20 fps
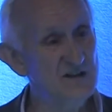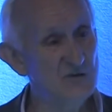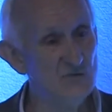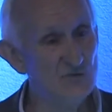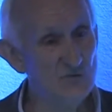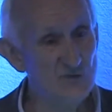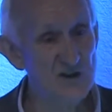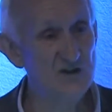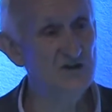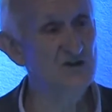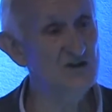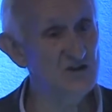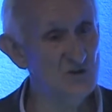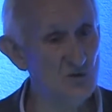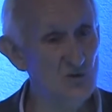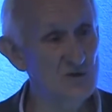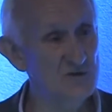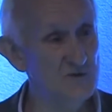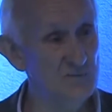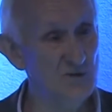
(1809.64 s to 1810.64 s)
a rich
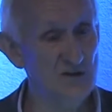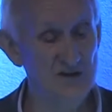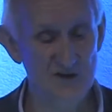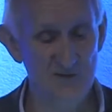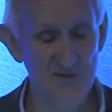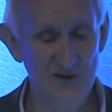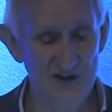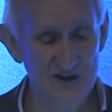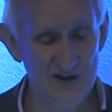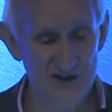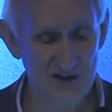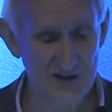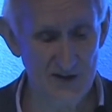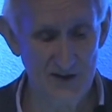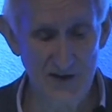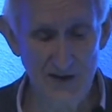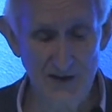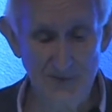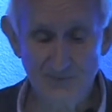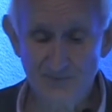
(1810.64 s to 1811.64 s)
source of possibility.
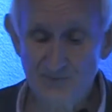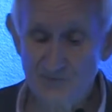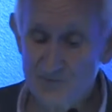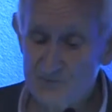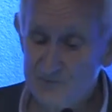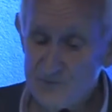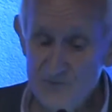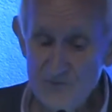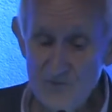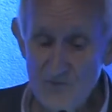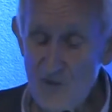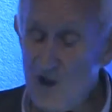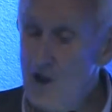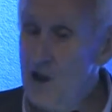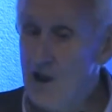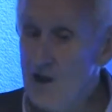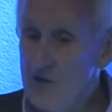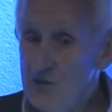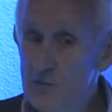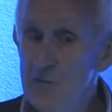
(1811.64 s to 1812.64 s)

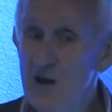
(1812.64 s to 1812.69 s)
The